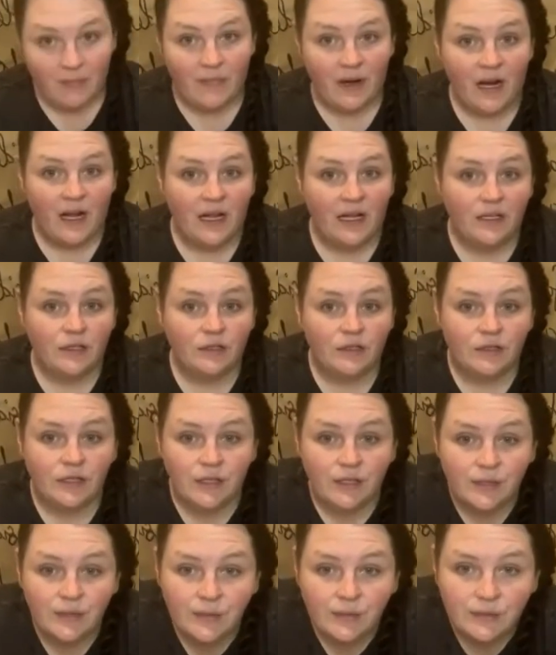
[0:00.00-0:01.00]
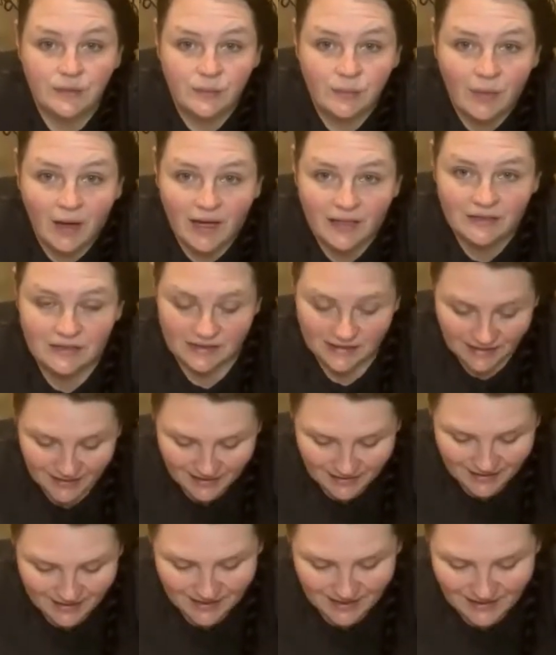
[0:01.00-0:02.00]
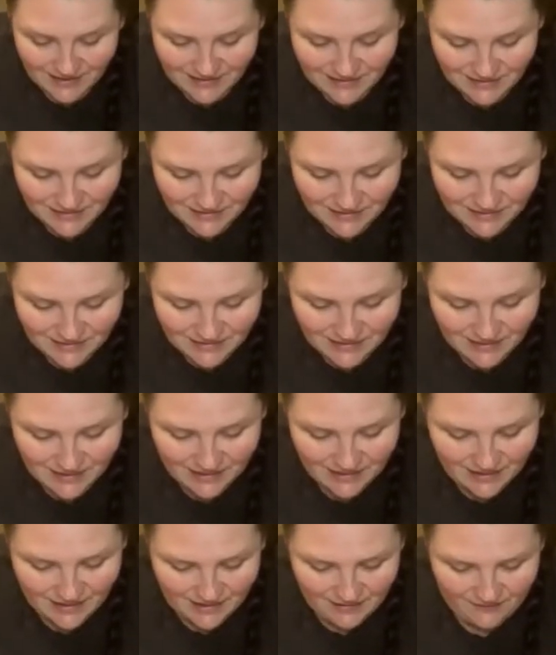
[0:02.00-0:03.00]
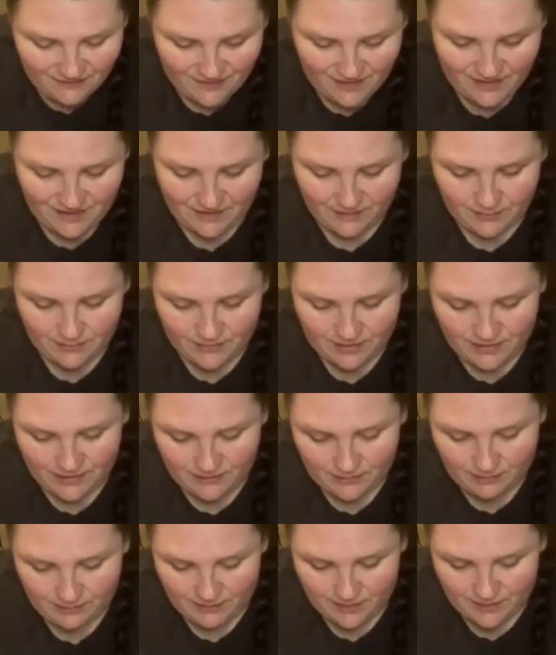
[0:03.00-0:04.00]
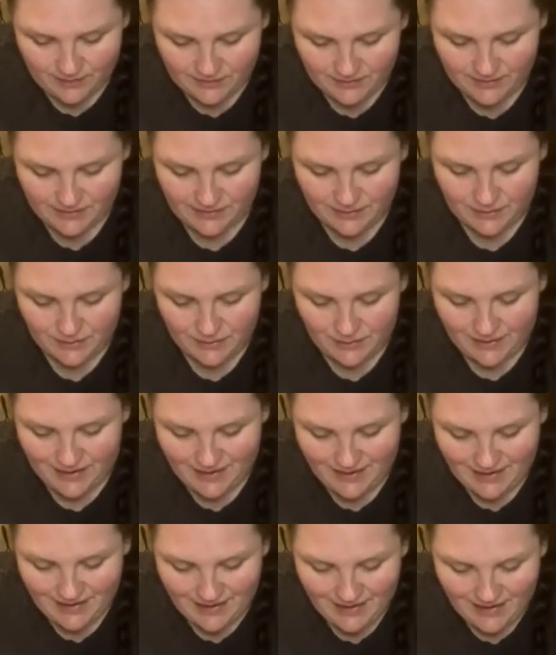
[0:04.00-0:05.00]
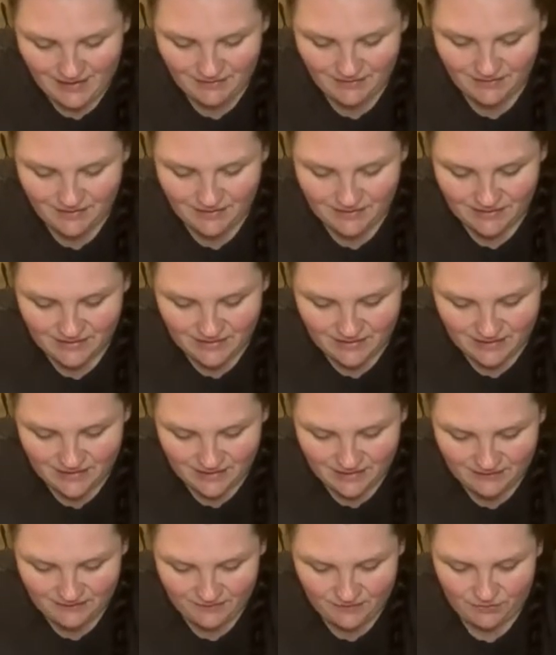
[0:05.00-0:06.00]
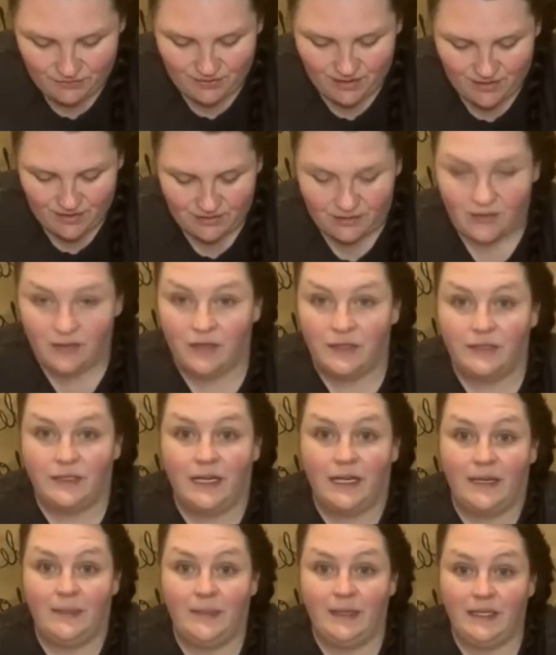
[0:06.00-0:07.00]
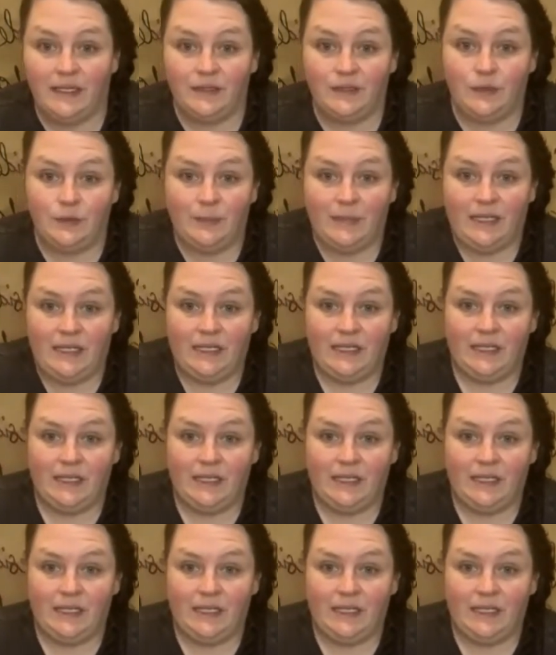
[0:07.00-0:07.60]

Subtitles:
not sure who's watching it. It has not said if anybody's watching, so I can't really see if you guys are typing to me.